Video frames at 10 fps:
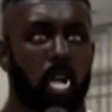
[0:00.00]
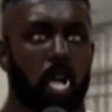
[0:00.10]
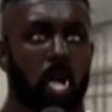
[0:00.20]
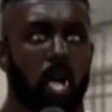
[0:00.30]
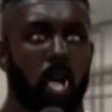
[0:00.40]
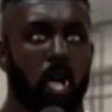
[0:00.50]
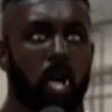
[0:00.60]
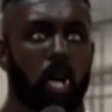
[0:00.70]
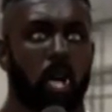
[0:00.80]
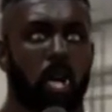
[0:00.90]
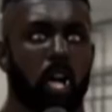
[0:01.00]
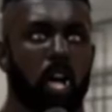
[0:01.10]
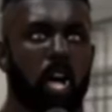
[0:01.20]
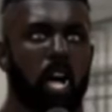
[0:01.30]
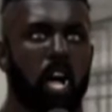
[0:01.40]

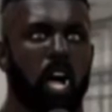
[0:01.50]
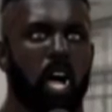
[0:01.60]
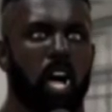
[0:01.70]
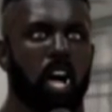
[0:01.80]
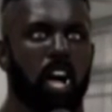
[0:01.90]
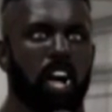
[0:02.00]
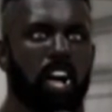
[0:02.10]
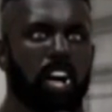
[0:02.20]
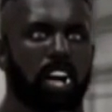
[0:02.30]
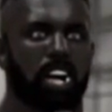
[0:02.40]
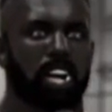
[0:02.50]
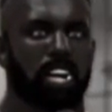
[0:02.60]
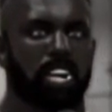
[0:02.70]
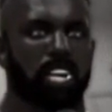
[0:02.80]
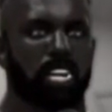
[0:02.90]

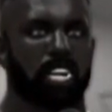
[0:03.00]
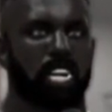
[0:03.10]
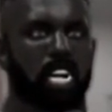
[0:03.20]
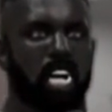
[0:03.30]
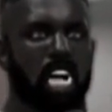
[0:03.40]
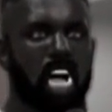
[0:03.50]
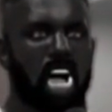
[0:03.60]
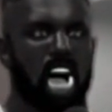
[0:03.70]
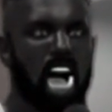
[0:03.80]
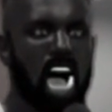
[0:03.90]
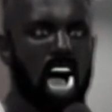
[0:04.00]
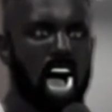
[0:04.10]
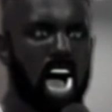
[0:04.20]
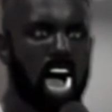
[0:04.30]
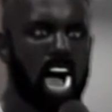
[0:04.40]

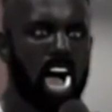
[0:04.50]
Nobody speaks.